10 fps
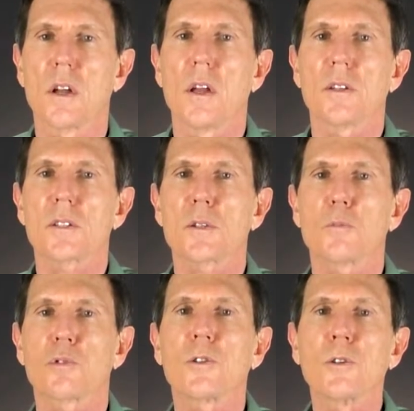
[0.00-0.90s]
This
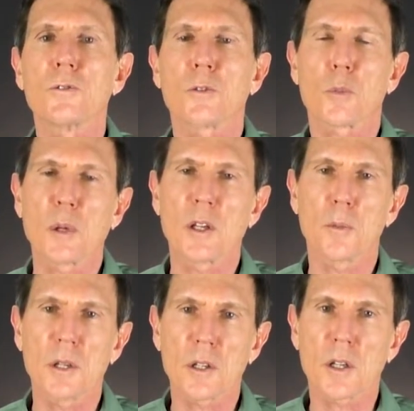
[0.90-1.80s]
improved
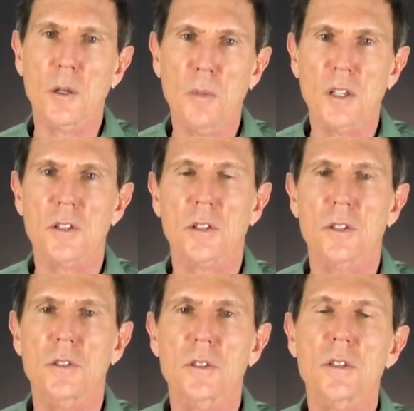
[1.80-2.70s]
repeatability makes it
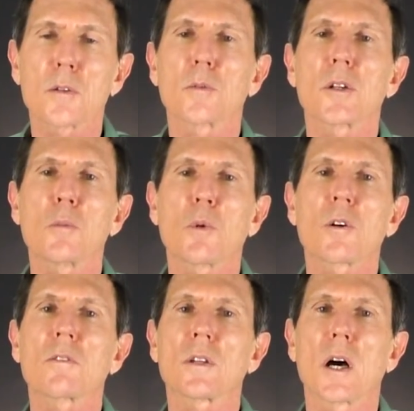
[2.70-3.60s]
considerably
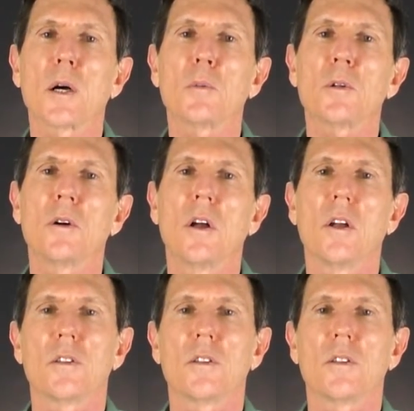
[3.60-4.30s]
more reliable